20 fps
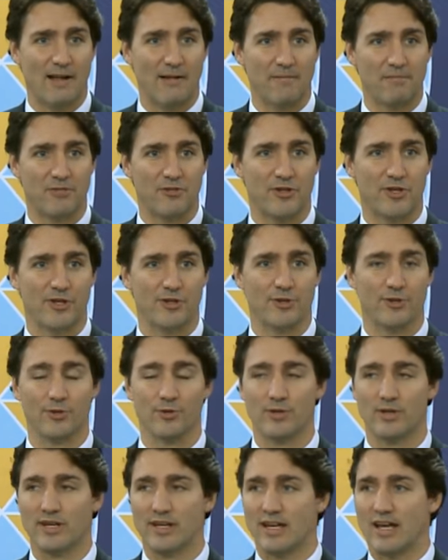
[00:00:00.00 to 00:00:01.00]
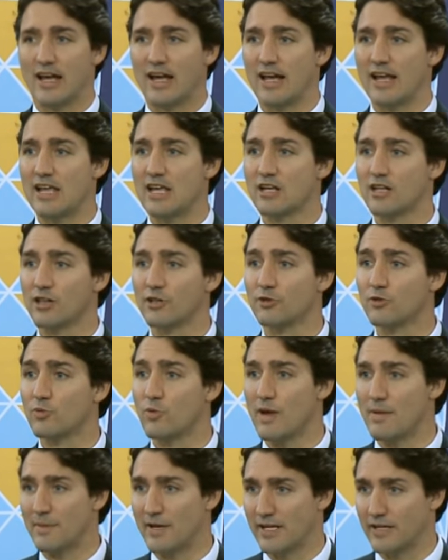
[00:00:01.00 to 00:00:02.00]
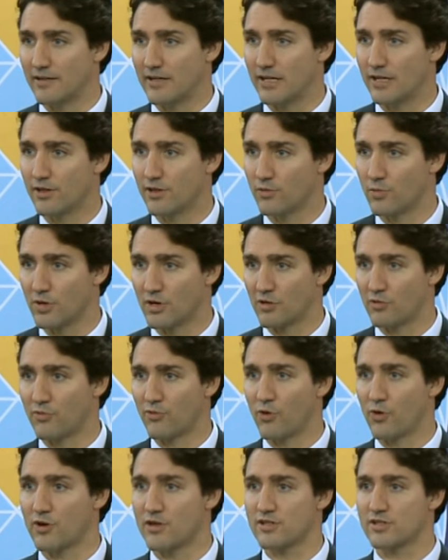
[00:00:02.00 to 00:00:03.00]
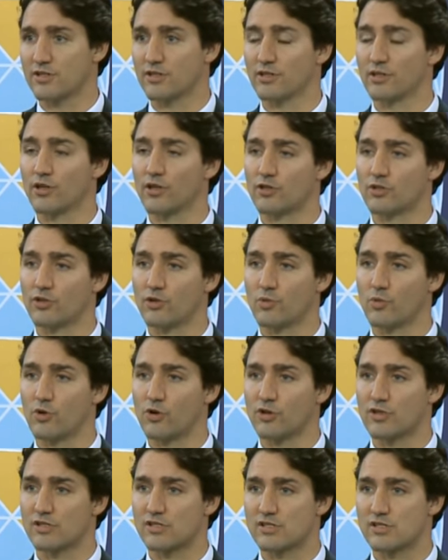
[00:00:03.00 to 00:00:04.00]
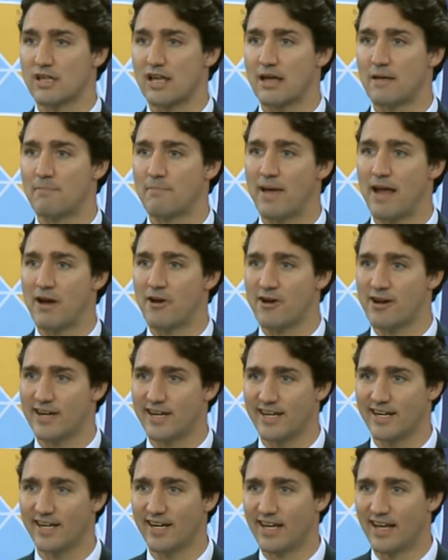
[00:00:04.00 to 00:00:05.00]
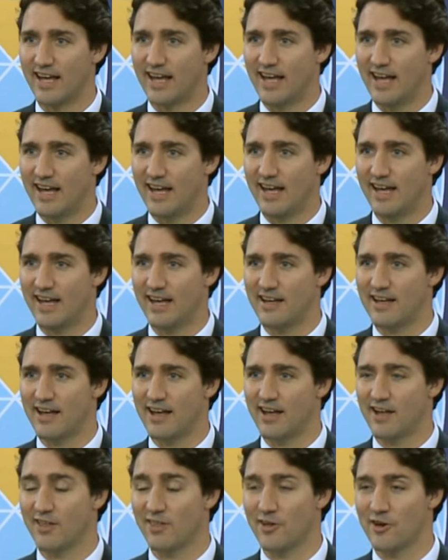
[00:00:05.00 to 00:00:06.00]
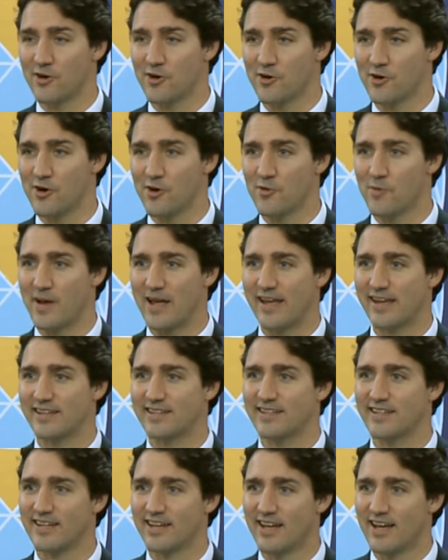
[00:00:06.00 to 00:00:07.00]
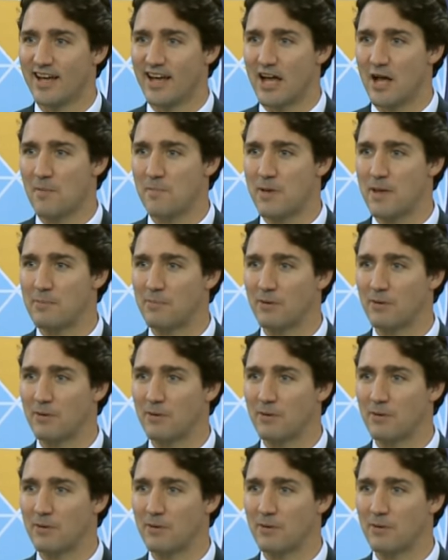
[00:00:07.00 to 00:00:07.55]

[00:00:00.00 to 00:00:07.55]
to include women in the workforce and look towards parity. Although when people